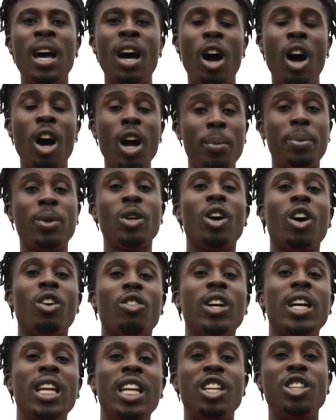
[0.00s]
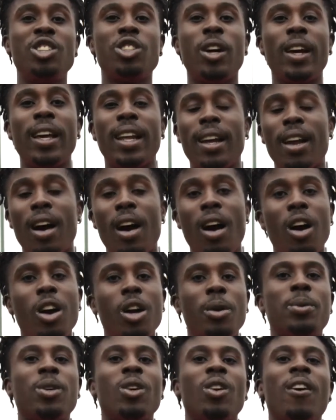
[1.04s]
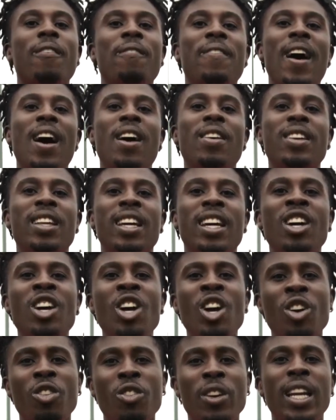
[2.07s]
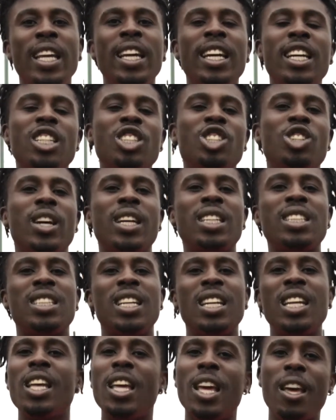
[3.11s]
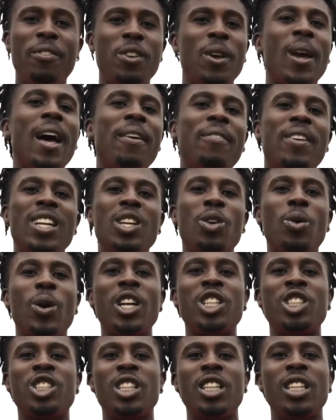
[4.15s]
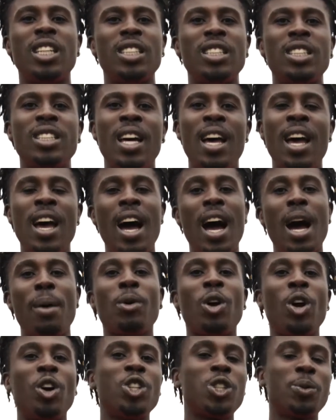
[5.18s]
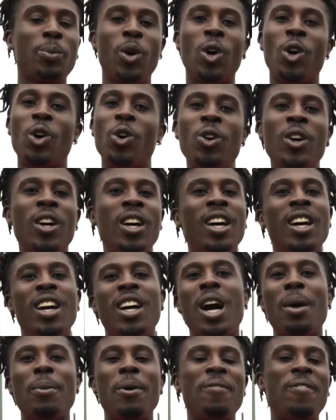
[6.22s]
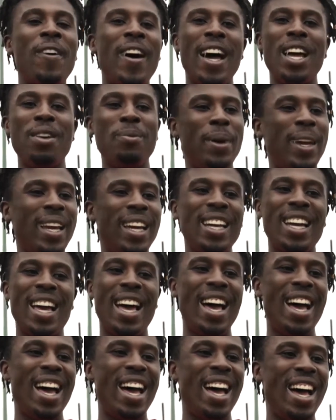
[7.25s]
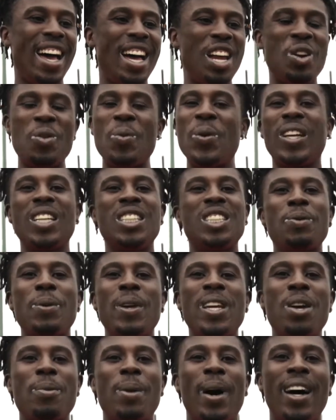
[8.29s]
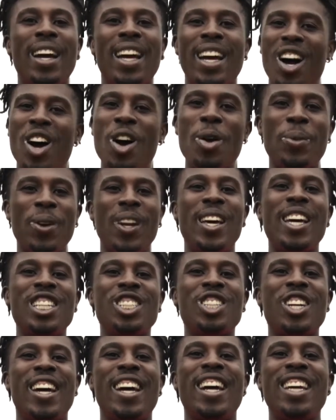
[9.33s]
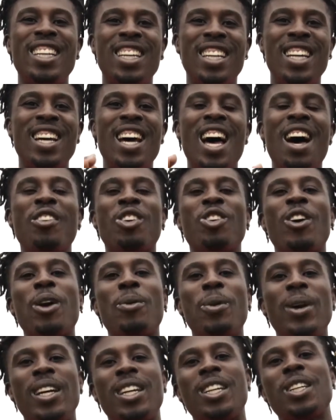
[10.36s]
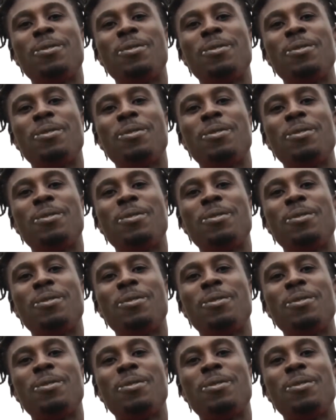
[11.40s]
Hope you lot really enjoyed it, and I hope you lot found it really interesting. If you have any questions, I'm Coach Paul. Come and find me and we can speak about it. Hope you lot enjoyed. Have a great week.